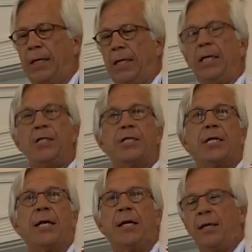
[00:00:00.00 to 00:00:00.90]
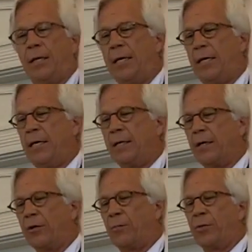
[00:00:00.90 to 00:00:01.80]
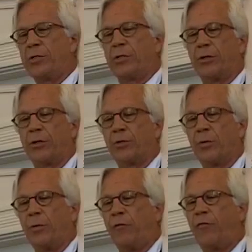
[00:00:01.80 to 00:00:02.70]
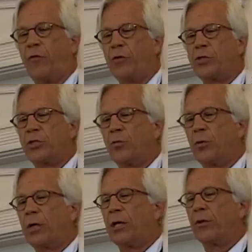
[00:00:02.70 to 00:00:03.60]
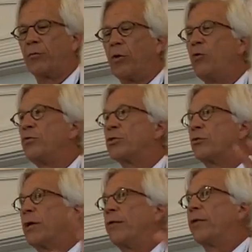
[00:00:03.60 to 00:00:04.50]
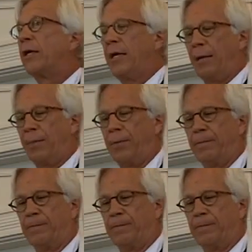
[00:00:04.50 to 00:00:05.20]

Each day, he and other prisoners would be forced to work on the roads around the camp.